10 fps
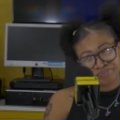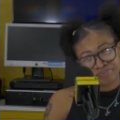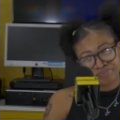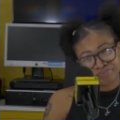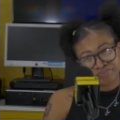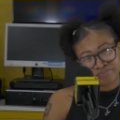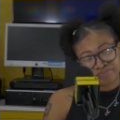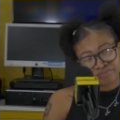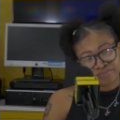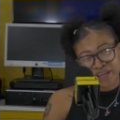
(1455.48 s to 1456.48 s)
Okay,
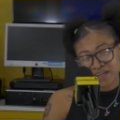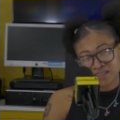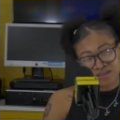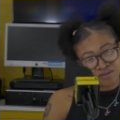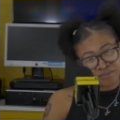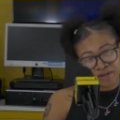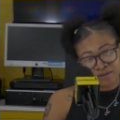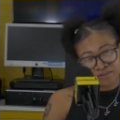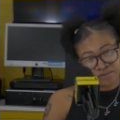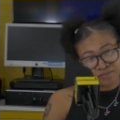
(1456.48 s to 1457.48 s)
how do you feel
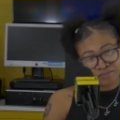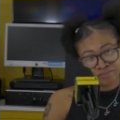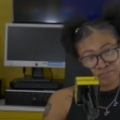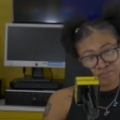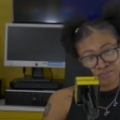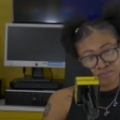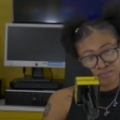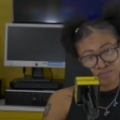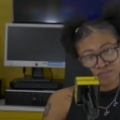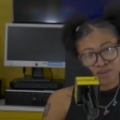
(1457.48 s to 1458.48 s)
about Cookout?
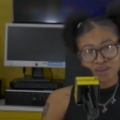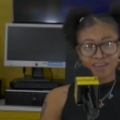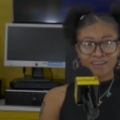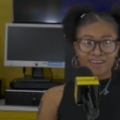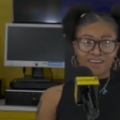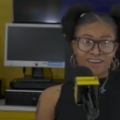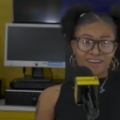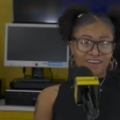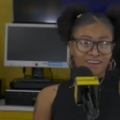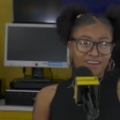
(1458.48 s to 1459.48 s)
Cookout
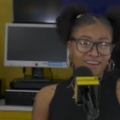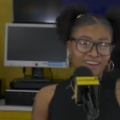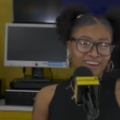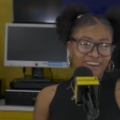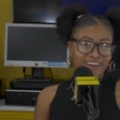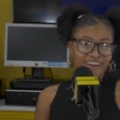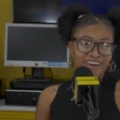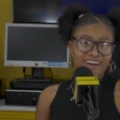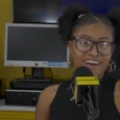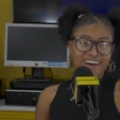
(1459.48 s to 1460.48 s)
versus Five Guys.
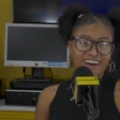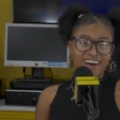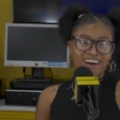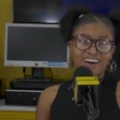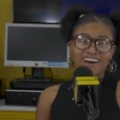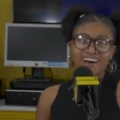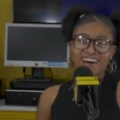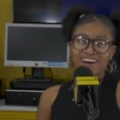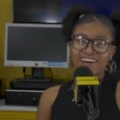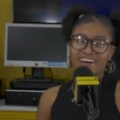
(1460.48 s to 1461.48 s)
Let's go.
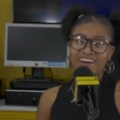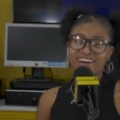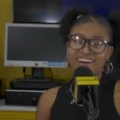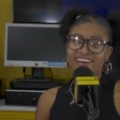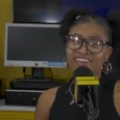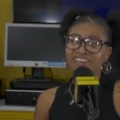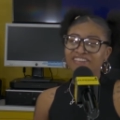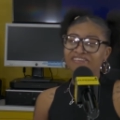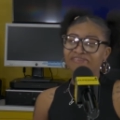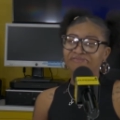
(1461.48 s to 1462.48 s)
Uh,
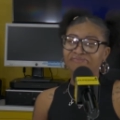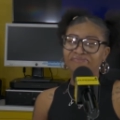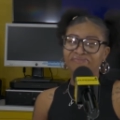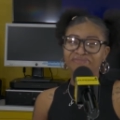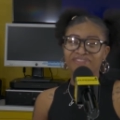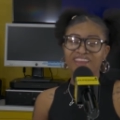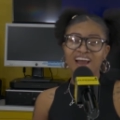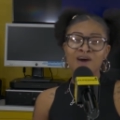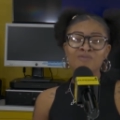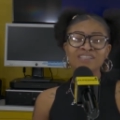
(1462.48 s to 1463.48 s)
Cookout versus five dollars.
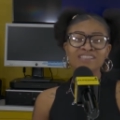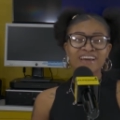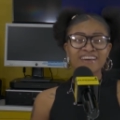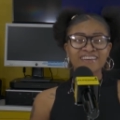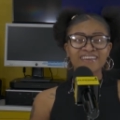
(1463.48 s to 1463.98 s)
That's a good one.